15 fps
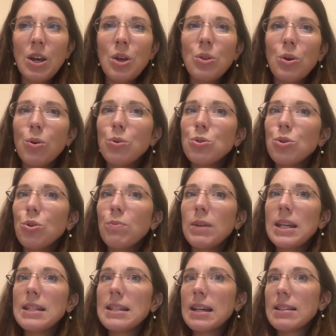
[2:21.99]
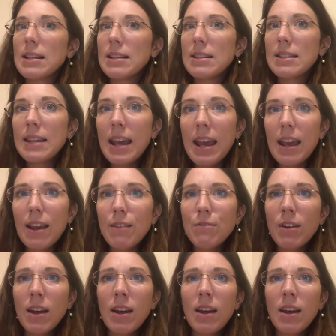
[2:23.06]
Those whom he doesn't save,